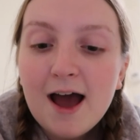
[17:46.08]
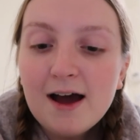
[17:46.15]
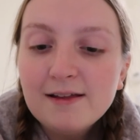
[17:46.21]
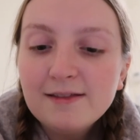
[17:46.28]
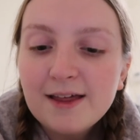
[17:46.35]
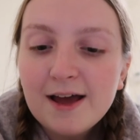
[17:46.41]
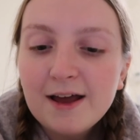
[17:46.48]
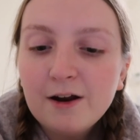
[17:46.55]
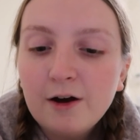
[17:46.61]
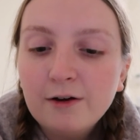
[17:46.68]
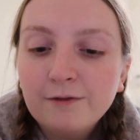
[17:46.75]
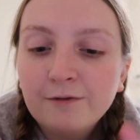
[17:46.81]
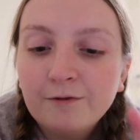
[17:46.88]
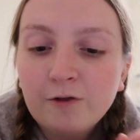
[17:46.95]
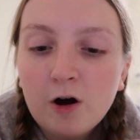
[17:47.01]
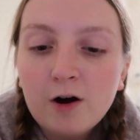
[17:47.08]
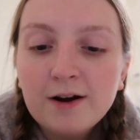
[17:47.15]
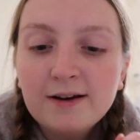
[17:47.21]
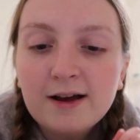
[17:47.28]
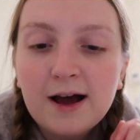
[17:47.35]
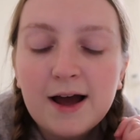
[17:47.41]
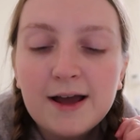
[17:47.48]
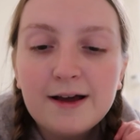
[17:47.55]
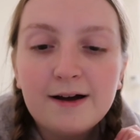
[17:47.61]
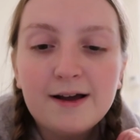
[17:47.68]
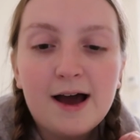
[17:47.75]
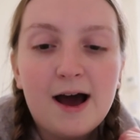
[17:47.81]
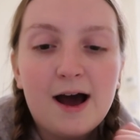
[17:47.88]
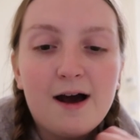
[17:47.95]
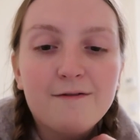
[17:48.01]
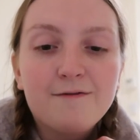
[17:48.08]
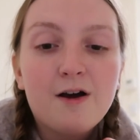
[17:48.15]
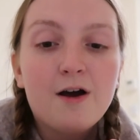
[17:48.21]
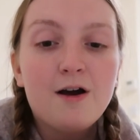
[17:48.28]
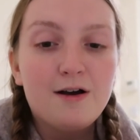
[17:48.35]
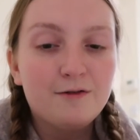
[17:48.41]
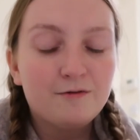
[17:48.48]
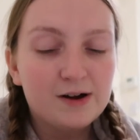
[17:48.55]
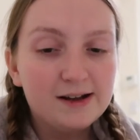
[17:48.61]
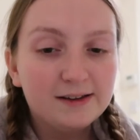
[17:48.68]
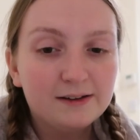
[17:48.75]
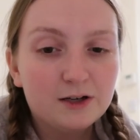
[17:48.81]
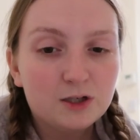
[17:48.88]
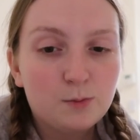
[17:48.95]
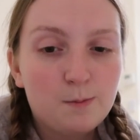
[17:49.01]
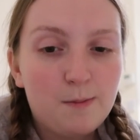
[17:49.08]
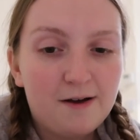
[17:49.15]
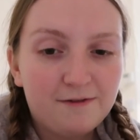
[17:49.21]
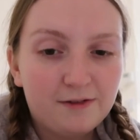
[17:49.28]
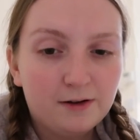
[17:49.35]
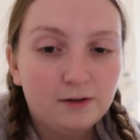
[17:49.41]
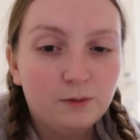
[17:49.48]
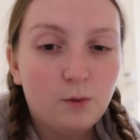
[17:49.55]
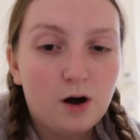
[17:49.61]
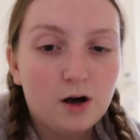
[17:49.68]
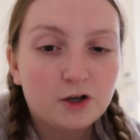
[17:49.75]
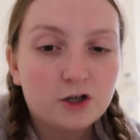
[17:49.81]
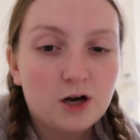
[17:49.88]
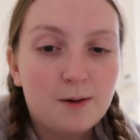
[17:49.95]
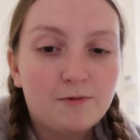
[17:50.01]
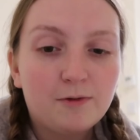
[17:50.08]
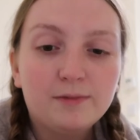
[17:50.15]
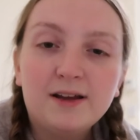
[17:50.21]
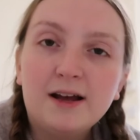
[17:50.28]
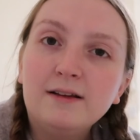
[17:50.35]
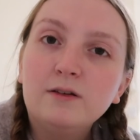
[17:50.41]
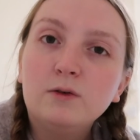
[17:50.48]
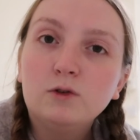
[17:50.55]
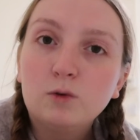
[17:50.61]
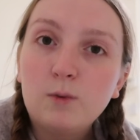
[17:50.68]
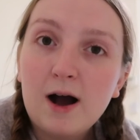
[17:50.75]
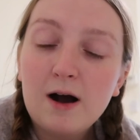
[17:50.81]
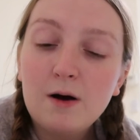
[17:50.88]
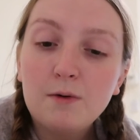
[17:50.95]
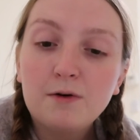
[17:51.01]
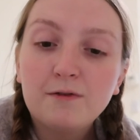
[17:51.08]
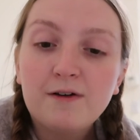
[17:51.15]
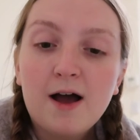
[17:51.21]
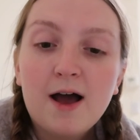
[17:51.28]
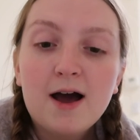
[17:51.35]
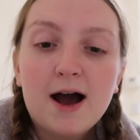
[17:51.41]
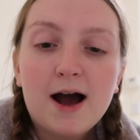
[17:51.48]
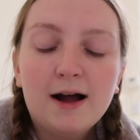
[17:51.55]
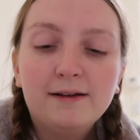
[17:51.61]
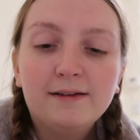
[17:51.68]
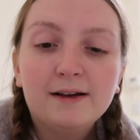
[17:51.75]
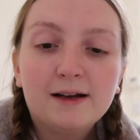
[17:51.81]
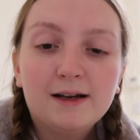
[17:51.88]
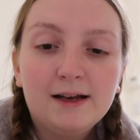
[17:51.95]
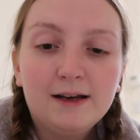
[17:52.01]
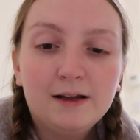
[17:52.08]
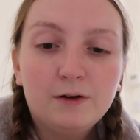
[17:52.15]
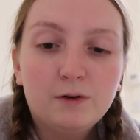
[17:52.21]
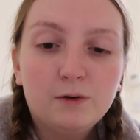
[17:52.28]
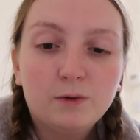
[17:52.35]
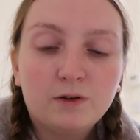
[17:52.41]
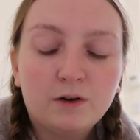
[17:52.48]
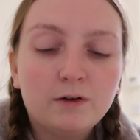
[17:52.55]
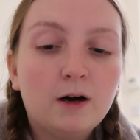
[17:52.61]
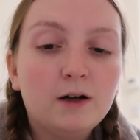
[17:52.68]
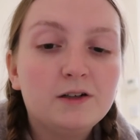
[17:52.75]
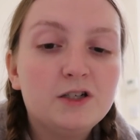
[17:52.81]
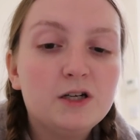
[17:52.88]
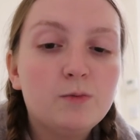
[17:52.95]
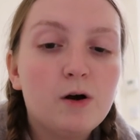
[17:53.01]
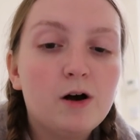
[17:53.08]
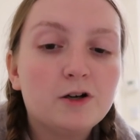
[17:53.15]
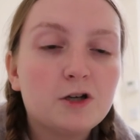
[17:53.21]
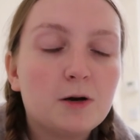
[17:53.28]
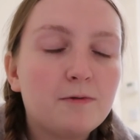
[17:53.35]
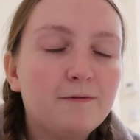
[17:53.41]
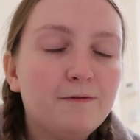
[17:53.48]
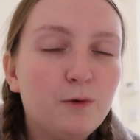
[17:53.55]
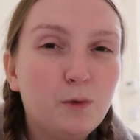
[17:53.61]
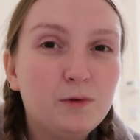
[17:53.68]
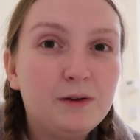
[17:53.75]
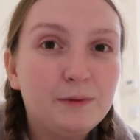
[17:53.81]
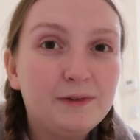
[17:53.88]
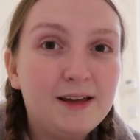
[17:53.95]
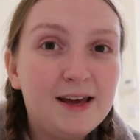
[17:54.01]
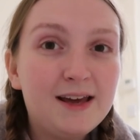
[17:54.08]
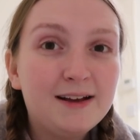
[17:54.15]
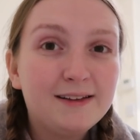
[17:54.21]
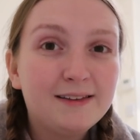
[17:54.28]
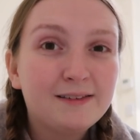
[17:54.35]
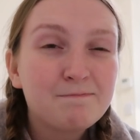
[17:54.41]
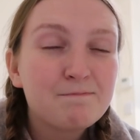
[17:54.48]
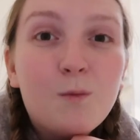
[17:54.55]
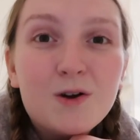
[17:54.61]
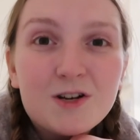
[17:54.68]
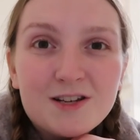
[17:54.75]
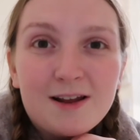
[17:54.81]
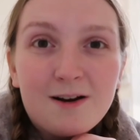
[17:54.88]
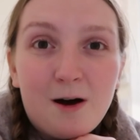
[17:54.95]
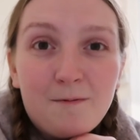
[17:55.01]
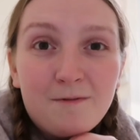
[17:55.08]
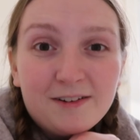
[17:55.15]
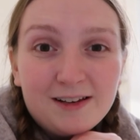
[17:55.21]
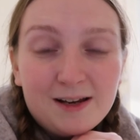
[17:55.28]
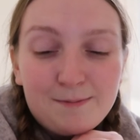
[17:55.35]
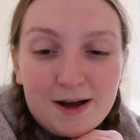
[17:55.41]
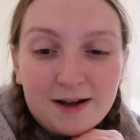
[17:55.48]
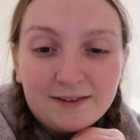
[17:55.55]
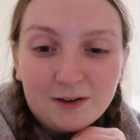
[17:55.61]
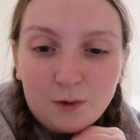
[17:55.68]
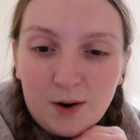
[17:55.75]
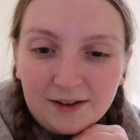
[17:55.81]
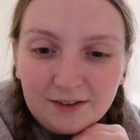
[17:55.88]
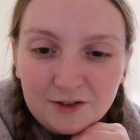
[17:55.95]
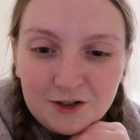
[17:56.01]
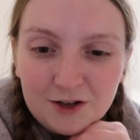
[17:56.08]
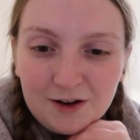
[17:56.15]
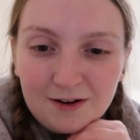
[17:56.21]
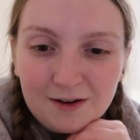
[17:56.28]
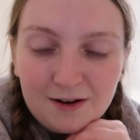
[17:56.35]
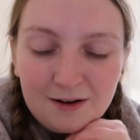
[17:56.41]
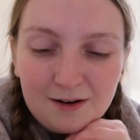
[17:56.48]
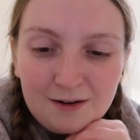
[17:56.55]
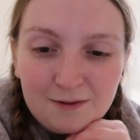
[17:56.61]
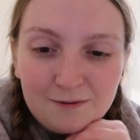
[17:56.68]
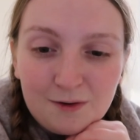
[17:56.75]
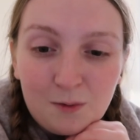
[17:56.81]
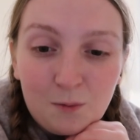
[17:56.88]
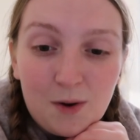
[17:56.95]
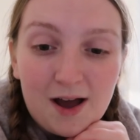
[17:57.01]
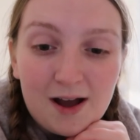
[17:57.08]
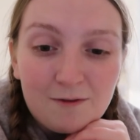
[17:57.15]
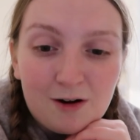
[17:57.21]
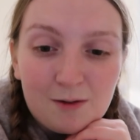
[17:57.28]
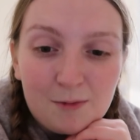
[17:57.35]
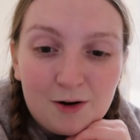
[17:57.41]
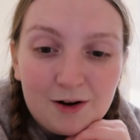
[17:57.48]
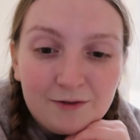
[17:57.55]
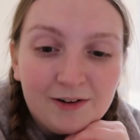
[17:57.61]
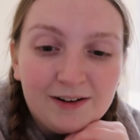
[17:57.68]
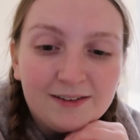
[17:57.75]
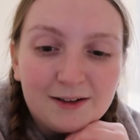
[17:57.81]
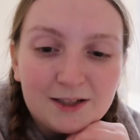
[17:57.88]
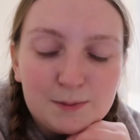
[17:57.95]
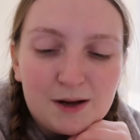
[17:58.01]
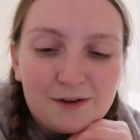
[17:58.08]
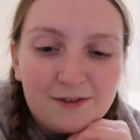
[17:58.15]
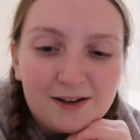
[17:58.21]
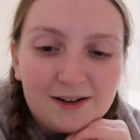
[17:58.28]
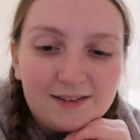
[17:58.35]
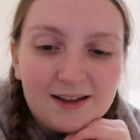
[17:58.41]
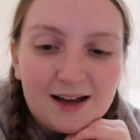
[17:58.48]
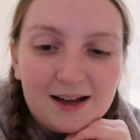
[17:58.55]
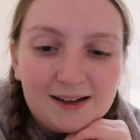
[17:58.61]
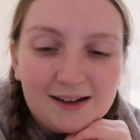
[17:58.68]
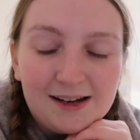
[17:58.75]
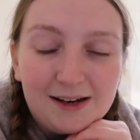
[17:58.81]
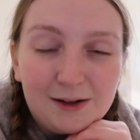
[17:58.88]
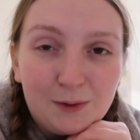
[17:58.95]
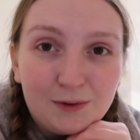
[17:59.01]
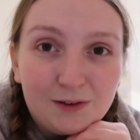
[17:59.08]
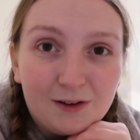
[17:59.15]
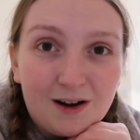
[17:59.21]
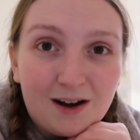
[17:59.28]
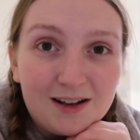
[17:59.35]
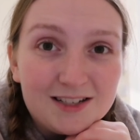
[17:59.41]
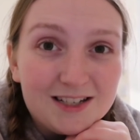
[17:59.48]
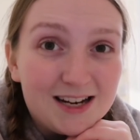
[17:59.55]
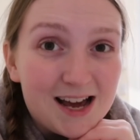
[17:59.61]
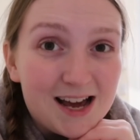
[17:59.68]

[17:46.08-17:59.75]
And then on Friday, I have a research methods workshop from 10 till 12 and a clinical psychology workshop from 4 till 6. Which then obviously begs the question of where are my research methods and clinical psychology